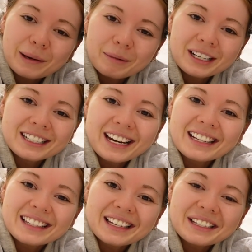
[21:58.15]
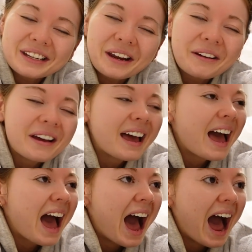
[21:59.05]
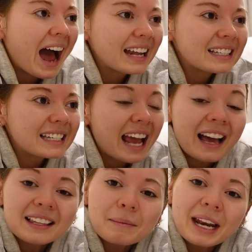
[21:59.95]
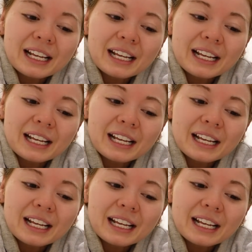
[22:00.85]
appreciates it too. And yeah, I think my